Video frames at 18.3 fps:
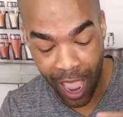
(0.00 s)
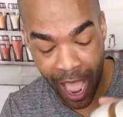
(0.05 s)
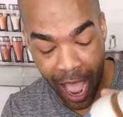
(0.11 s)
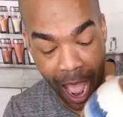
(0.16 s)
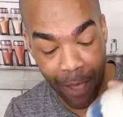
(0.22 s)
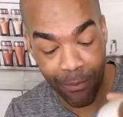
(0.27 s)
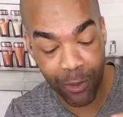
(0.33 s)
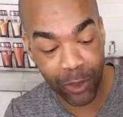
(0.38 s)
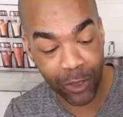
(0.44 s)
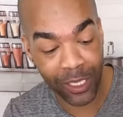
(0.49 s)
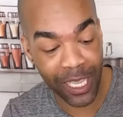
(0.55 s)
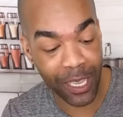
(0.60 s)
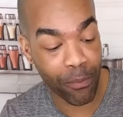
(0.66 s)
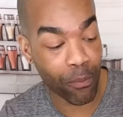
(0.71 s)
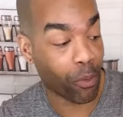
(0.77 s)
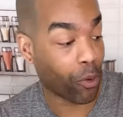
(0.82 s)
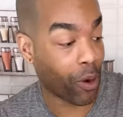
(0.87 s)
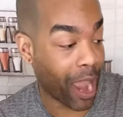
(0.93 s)
I'm
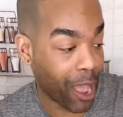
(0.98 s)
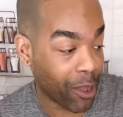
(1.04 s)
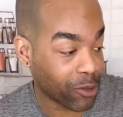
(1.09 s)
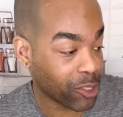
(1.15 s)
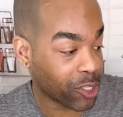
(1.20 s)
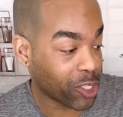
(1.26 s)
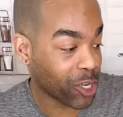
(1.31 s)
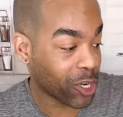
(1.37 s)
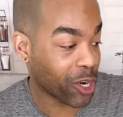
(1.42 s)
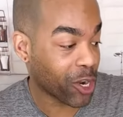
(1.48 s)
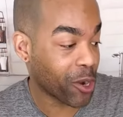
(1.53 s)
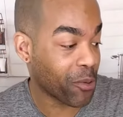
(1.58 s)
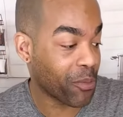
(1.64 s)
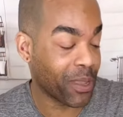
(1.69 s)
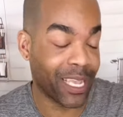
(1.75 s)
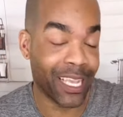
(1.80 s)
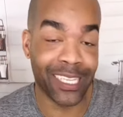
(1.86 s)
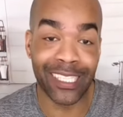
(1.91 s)
using brown sugar
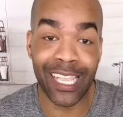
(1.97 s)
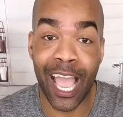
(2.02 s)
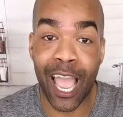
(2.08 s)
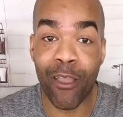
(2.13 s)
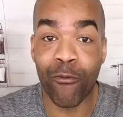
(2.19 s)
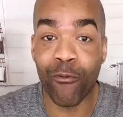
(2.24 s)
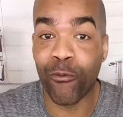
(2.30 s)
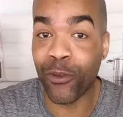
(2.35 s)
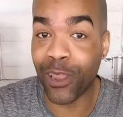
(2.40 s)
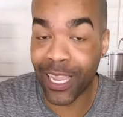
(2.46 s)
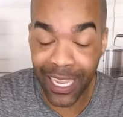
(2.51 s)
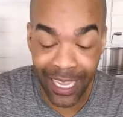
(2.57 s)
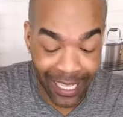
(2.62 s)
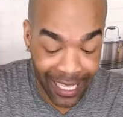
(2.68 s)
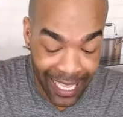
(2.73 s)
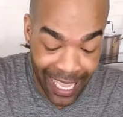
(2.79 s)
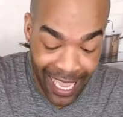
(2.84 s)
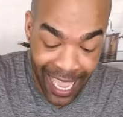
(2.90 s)
because I
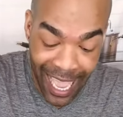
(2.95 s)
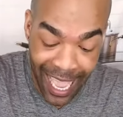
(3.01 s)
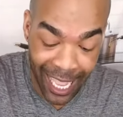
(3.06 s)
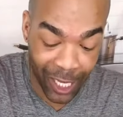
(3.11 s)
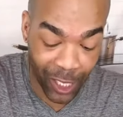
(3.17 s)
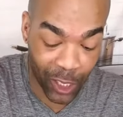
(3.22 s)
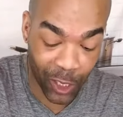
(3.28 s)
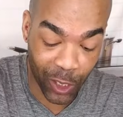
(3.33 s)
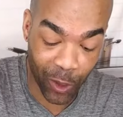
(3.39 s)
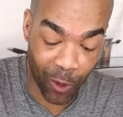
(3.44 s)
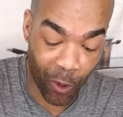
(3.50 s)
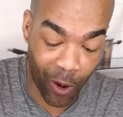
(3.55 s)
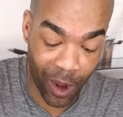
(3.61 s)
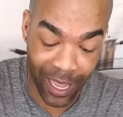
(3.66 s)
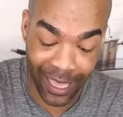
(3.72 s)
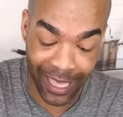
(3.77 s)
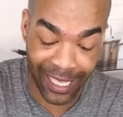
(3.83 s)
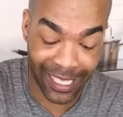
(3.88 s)
really
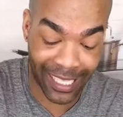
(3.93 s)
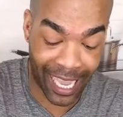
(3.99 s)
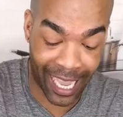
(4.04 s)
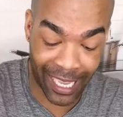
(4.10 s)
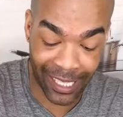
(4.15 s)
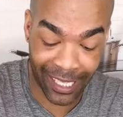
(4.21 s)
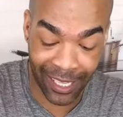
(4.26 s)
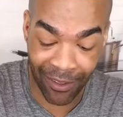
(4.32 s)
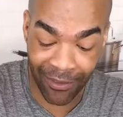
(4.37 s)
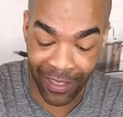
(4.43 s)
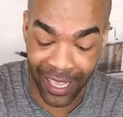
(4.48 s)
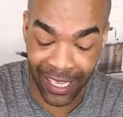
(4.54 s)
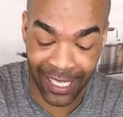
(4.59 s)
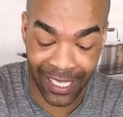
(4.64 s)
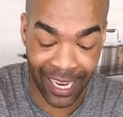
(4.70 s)
enjoy the taste of this,